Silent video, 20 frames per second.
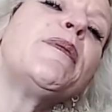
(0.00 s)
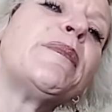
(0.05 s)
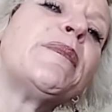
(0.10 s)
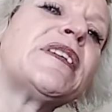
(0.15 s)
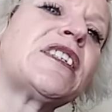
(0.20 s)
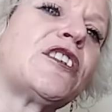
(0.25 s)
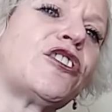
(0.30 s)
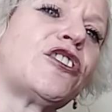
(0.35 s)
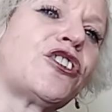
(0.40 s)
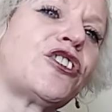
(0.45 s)

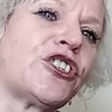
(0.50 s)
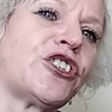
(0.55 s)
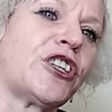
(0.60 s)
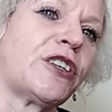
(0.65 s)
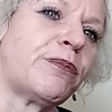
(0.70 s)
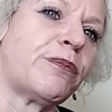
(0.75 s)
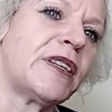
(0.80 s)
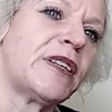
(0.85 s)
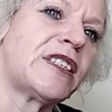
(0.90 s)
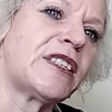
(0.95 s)
misunderstood,
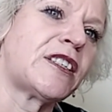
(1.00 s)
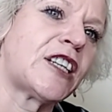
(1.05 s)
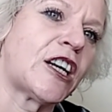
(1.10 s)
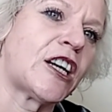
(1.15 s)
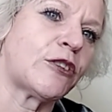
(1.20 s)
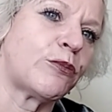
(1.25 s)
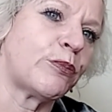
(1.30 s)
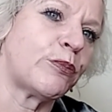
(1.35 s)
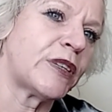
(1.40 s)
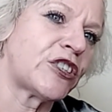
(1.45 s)

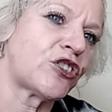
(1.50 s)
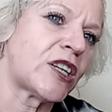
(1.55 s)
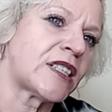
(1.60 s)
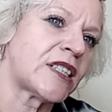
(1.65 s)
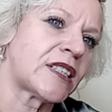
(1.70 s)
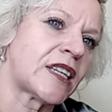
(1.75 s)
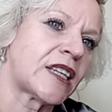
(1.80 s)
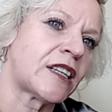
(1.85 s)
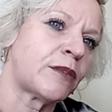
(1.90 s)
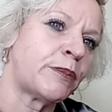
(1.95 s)

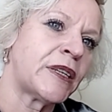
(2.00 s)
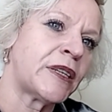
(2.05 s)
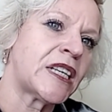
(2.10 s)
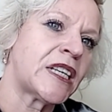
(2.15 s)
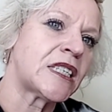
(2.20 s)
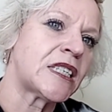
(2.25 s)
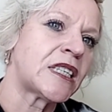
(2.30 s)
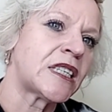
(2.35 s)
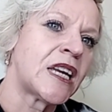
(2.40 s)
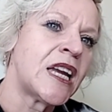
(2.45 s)
mistranslated,
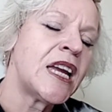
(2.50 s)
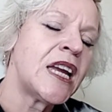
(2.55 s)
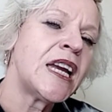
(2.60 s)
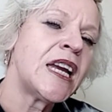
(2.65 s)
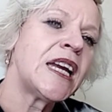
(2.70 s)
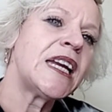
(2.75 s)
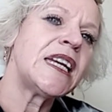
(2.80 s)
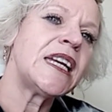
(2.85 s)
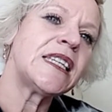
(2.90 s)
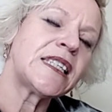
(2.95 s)
because
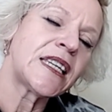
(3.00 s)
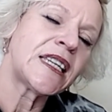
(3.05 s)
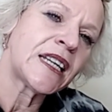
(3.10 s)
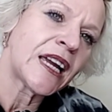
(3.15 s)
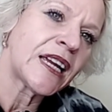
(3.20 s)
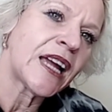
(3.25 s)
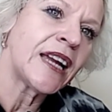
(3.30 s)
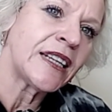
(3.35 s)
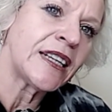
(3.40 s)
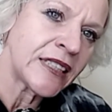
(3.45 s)
he said,
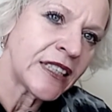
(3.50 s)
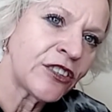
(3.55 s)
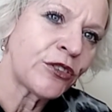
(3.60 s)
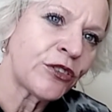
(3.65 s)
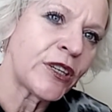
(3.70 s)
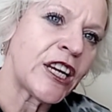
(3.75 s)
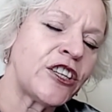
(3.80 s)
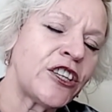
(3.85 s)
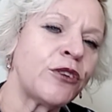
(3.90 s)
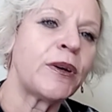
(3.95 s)
I did
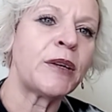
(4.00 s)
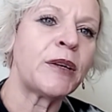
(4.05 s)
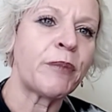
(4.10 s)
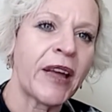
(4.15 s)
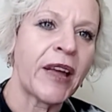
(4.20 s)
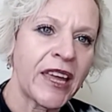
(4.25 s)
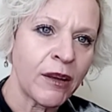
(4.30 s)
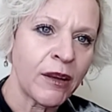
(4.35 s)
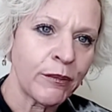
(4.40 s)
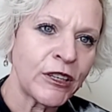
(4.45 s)
create you in my
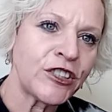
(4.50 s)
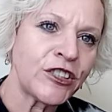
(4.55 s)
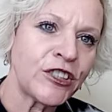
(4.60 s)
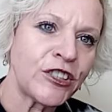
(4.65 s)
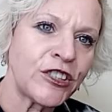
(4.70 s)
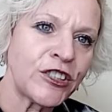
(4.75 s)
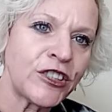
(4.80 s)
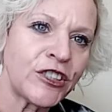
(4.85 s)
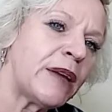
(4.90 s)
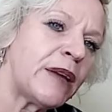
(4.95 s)
image to
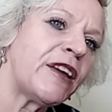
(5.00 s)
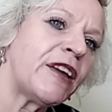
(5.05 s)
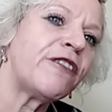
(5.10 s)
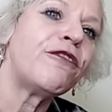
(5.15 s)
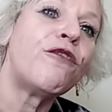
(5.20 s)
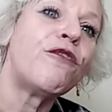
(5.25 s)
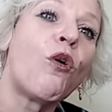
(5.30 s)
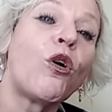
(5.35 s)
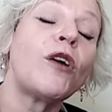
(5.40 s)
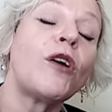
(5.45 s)
be me,
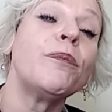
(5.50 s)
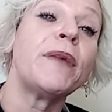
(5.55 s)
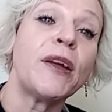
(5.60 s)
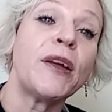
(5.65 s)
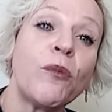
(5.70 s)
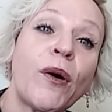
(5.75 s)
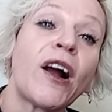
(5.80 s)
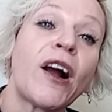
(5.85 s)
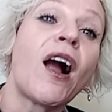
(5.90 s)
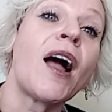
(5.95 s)
for me,
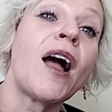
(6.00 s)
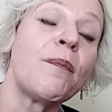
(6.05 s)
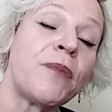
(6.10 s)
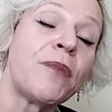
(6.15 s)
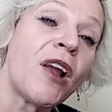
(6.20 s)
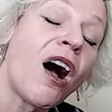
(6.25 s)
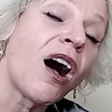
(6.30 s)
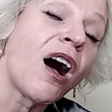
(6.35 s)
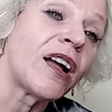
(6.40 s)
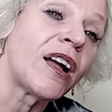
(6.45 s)
where I'm
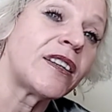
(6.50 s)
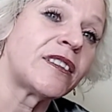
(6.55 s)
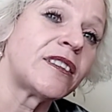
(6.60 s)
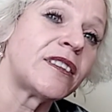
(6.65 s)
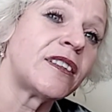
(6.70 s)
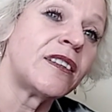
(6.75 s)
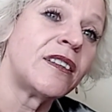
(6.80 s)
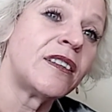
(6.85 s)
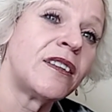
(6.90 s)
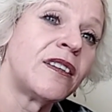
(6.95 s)
not.
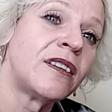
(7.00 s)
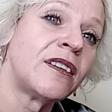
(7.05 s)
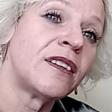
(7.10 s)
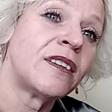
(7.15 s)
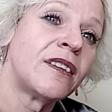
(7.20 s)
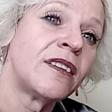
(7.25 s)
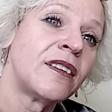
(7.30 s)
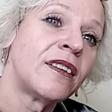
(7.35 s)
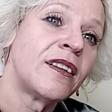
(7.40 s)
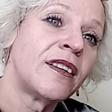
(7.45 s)

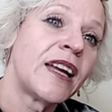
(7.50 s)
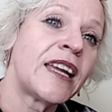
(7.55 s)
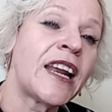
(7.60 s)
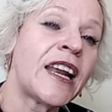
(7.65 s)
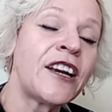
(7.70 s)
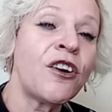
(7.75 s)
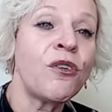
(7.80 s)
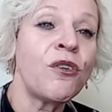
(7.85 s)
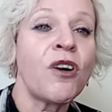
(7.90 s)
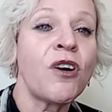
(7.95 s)
And I
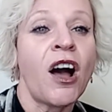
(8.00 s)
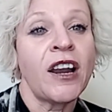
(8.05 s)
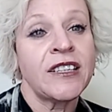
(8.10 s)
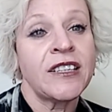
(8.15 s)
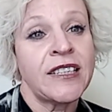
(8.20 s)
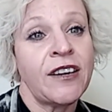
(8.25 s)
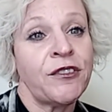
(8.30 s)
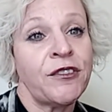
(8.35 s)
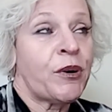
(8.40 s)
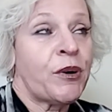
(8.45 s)
know God is
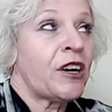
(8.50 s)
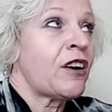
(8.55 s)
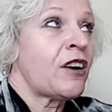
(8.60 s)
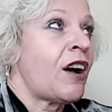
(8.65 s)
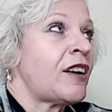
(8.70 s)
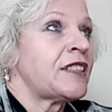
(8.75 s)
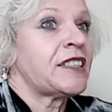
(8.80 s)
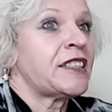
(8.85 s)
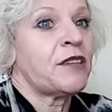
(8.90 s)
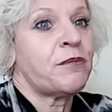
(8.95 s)
everywhere.
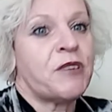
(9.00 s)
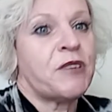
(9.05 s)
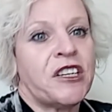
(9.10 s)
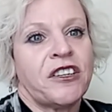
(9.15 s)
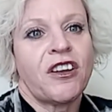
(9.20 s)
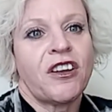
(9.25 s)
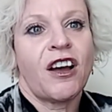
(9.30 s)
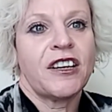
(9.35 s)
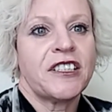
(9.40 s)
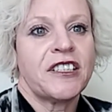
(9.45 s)
God is immanent.
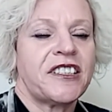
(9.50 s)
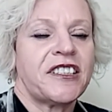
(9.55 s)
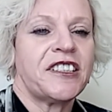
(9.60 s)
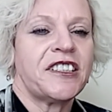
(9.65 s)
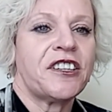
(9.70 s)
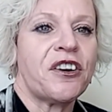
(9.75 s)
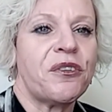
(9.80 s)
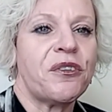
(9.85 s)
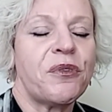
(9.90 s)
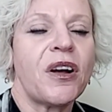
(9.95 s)
God is,
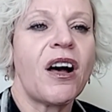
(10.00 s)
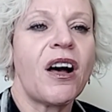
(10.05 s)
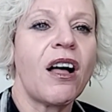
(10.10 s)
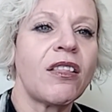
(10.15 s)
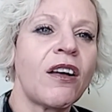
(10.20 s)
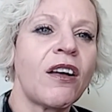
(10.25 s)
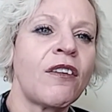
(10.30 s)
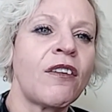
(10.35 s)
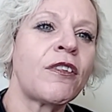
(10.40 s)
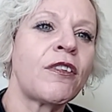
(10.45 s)
all
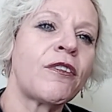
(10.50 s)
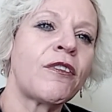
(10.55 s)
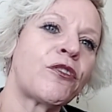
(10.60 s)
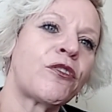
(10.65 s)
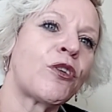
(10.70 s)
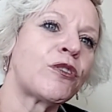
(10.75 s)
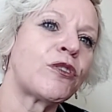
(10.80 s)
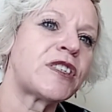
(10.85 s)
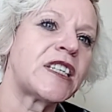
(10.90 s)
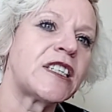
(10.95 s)
of
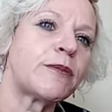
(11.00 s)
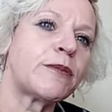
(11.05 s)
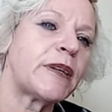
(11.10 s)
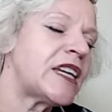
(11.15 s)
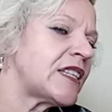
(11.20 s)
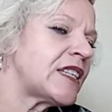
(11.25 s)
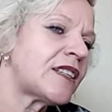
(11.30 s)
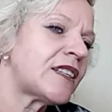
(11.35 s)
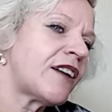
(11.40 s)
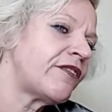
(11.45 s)
those things, but
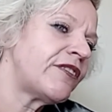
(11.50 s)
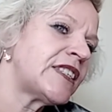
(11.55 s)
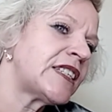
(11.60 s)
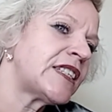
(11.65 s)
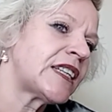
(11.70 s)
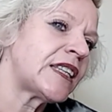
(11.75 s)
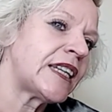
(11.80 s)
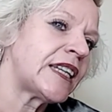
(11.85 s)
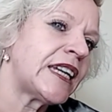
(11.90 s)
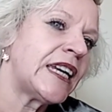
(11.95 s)
he's not
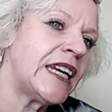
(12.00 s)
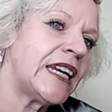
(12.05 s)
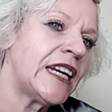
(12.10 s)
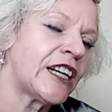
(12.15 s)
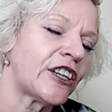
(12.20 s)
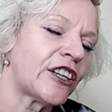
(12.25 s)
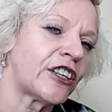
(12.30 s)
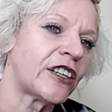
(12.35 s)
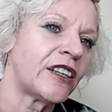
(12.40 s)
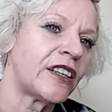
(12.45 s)
physically
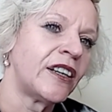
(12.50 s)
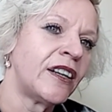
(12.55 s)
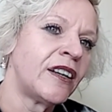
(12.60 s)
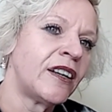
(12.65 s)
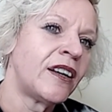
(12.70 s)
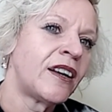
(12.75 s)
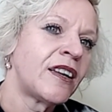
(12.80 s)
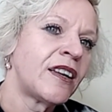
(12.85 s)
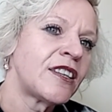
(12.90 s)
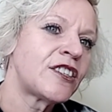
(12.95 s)
here.
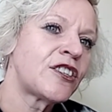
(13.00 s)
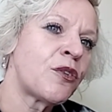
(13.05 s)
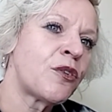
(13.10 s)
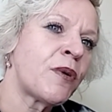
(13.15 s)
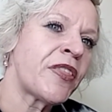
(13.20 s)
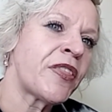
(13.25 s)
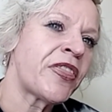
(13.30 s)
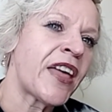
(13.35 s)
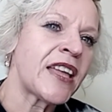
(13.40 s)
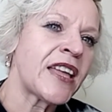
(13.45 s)
So
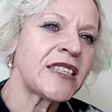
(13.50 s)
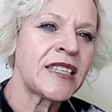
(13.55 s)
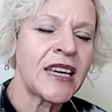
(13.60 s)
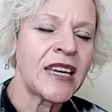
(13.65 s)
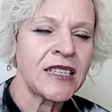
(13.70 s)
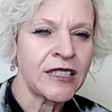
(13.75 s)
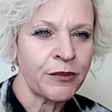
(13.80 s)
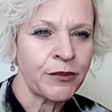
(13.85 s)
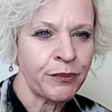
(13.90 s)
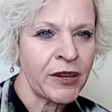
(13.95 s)
what that said
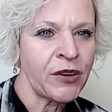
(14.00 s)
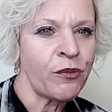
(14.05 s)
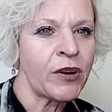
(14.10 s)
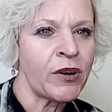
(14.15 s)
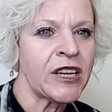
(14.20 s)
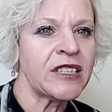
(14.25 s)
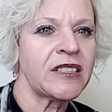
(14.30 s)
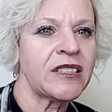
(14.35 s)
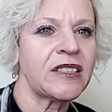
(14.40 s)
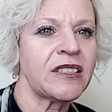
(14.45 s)
to me
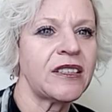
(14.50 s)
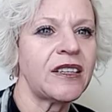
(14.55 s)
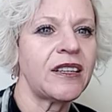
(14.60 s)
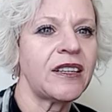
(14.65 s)
was,